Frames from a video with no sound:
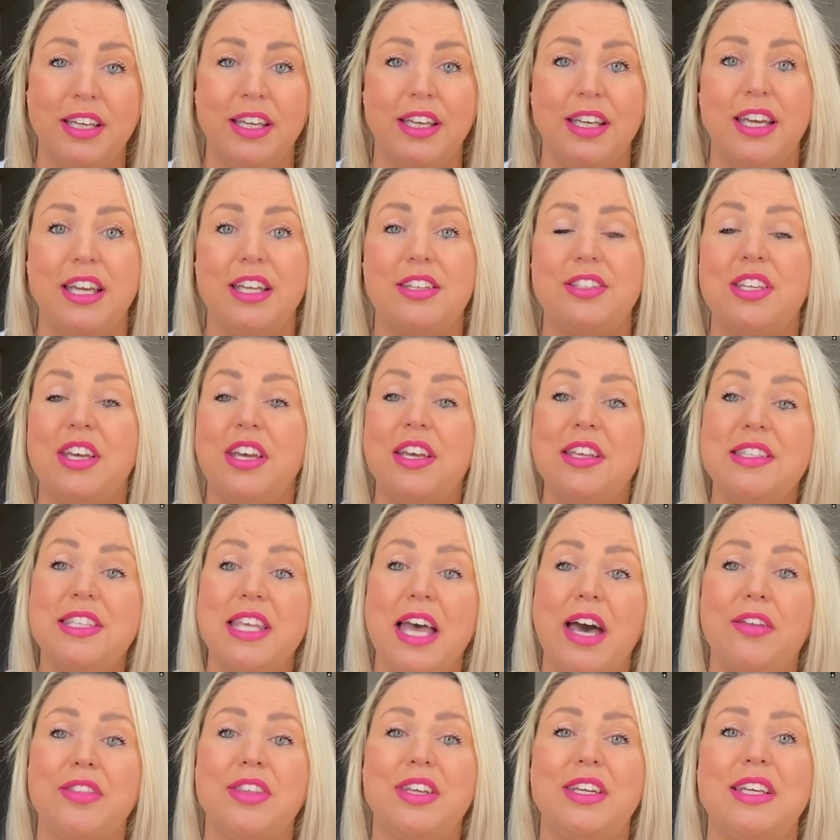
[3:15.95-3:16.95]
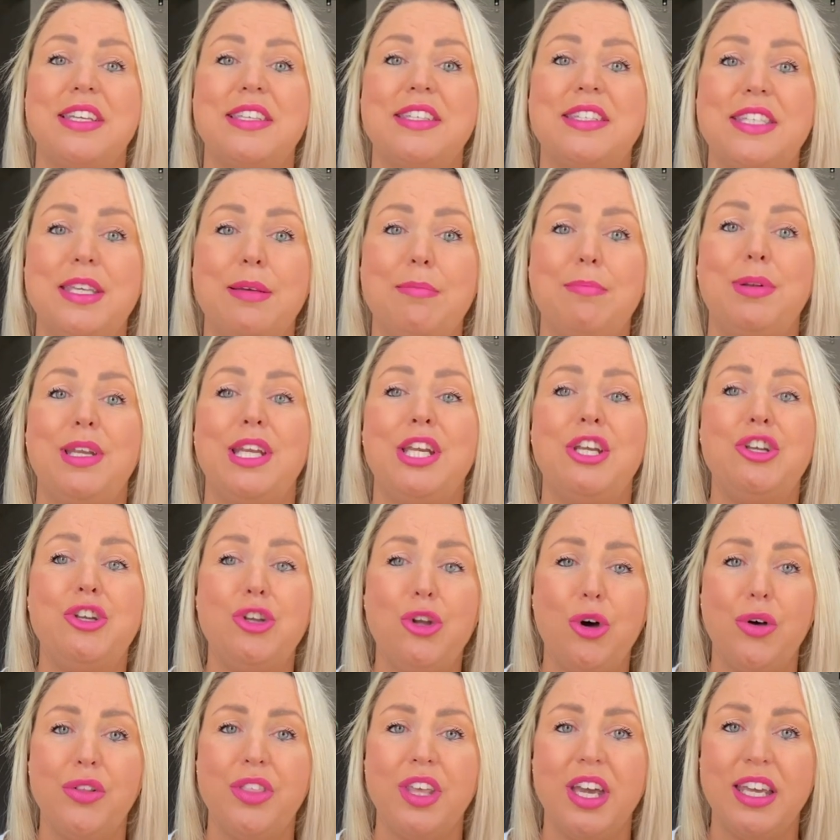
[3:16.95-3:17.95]
It turns out that it's simply
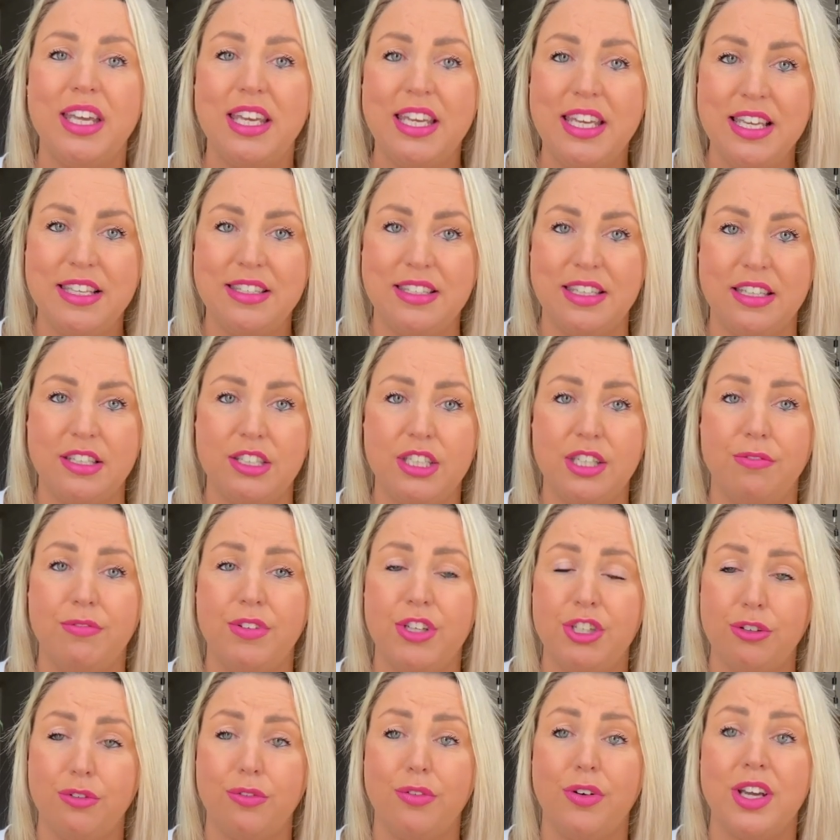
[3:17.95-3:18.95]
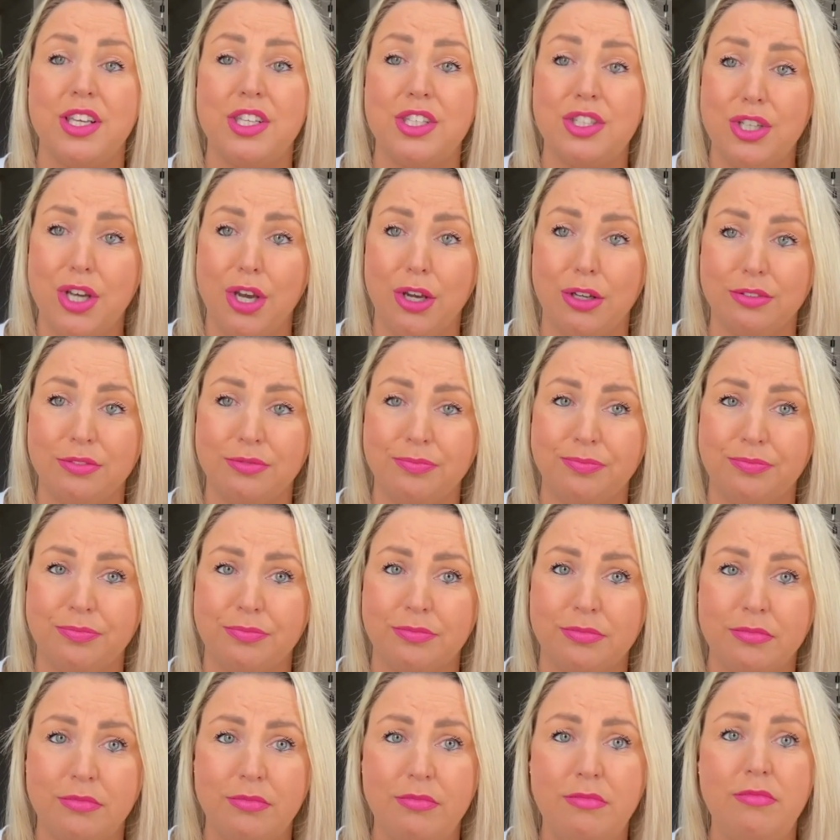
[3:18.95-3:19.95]
not that easy to vitrify stone,
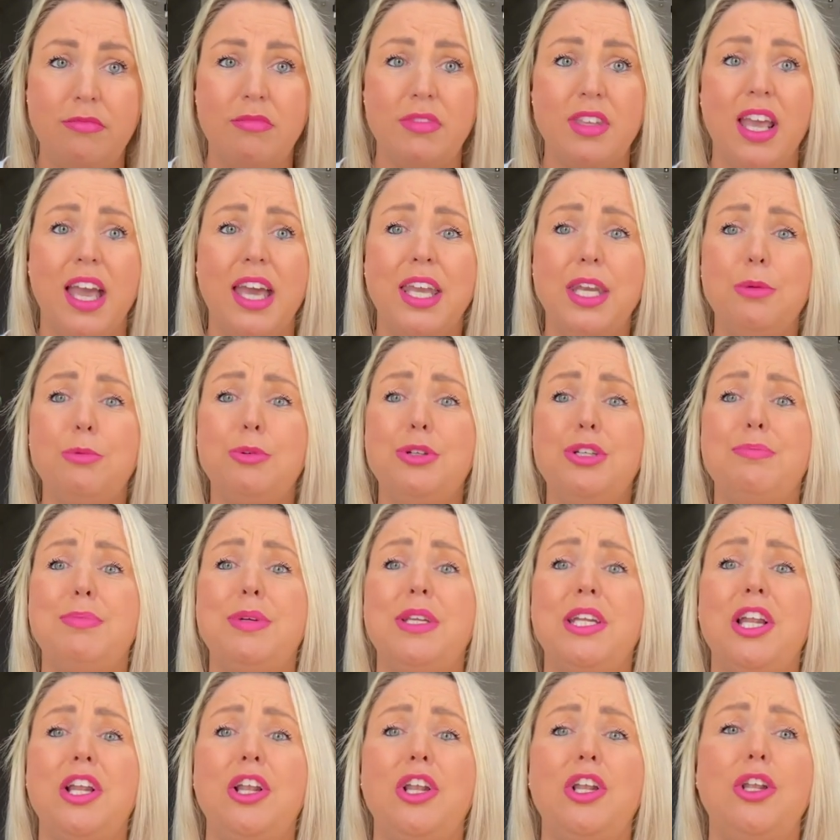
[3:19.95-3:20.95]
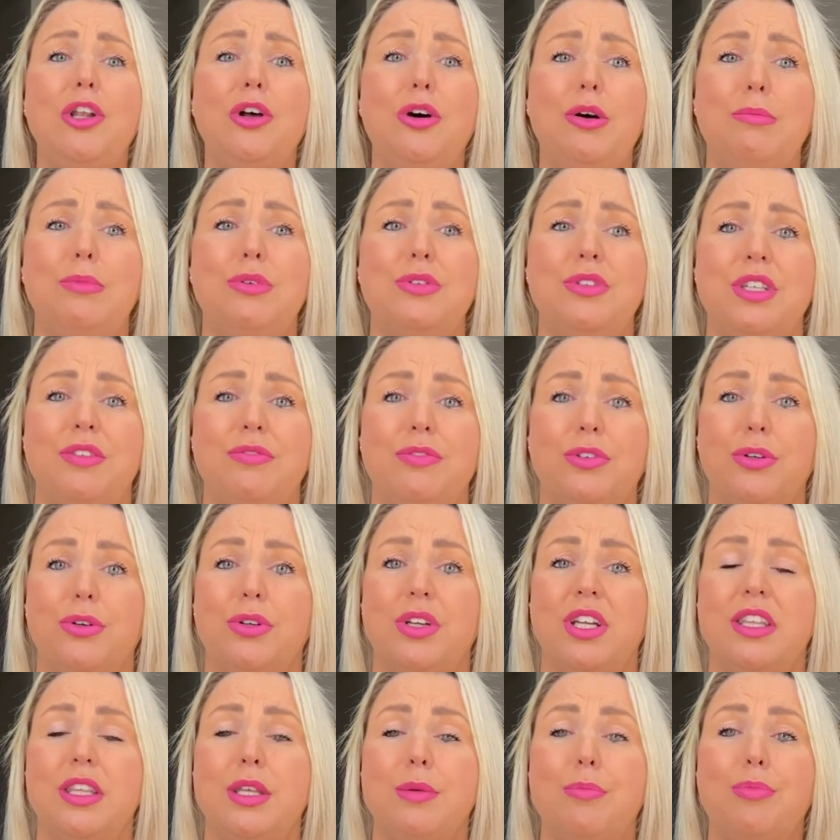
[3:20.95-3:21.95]
and it would have been a lot more
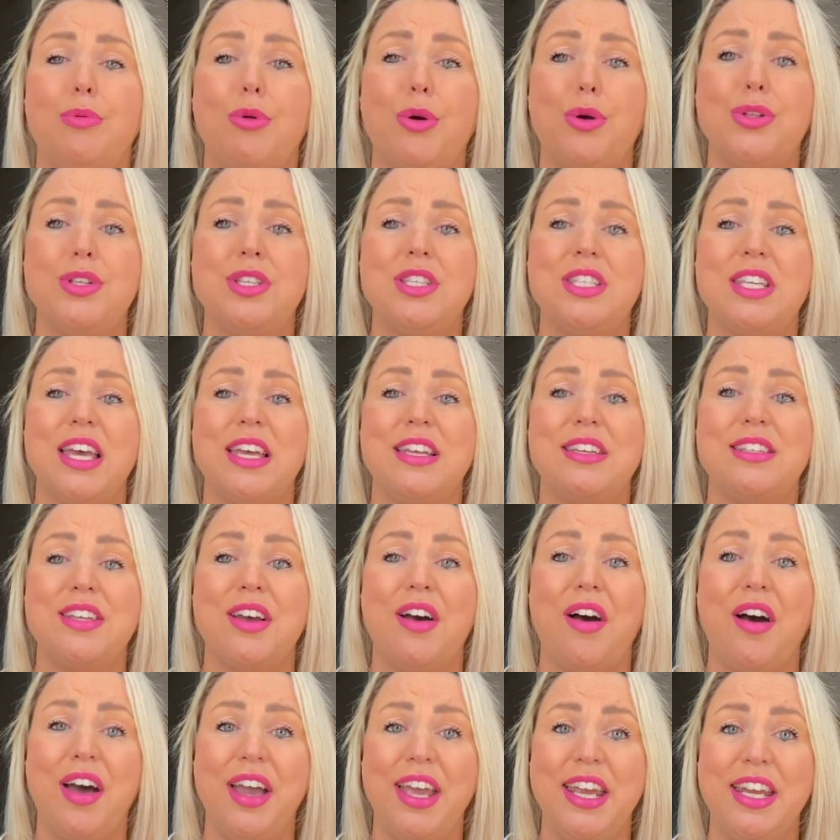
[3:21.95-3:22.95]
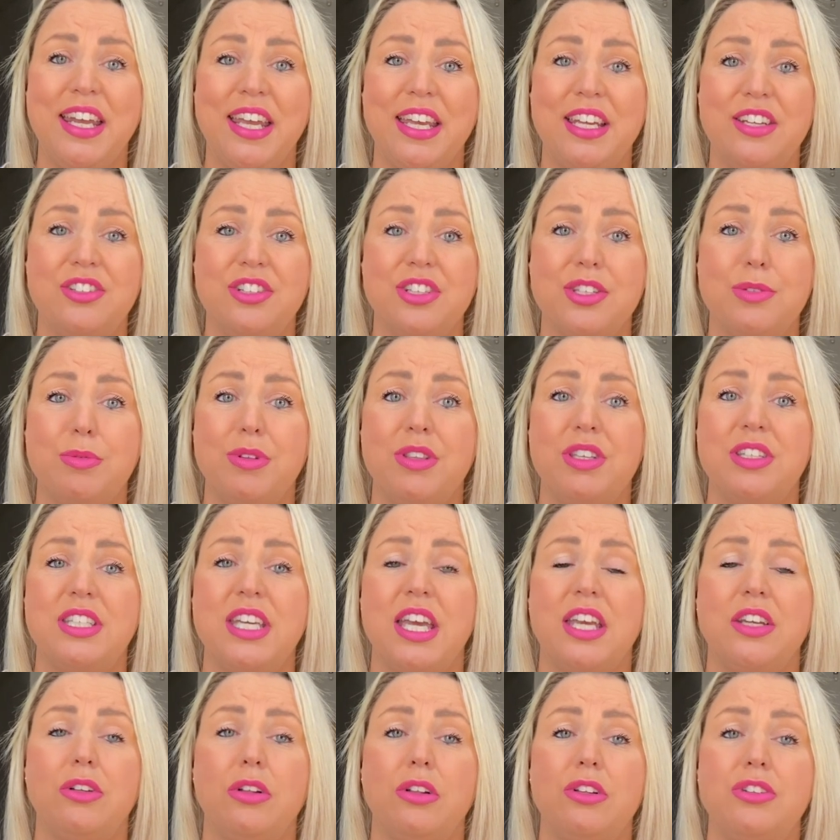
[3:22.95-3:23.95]
difficult in the Bronze and Iron Ages with the
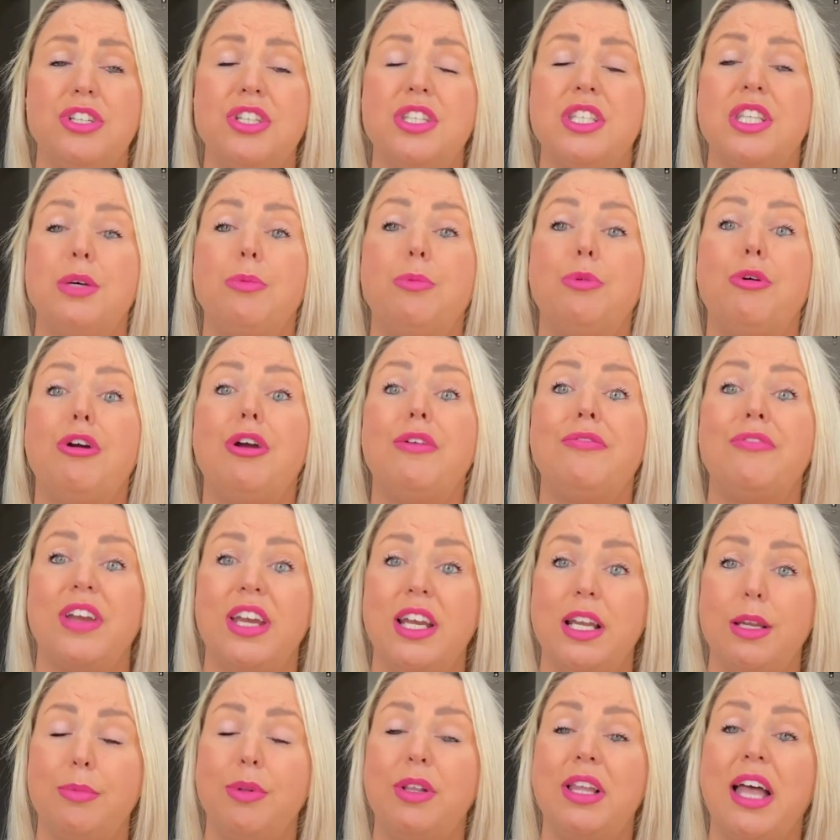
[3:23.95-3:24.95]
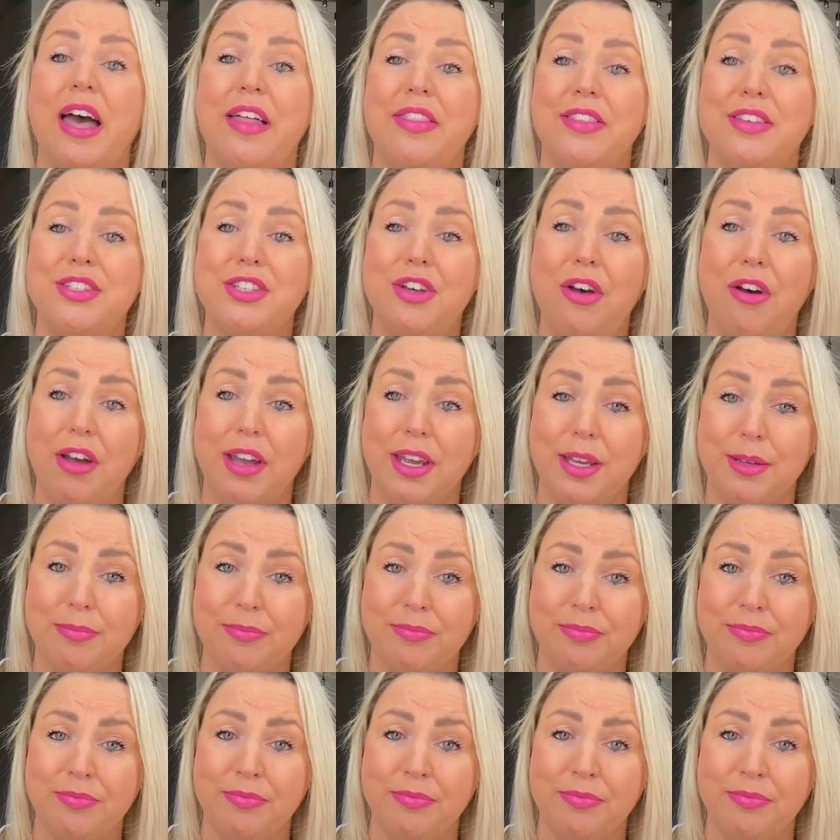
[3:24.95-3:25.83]
technologies that were available at the time.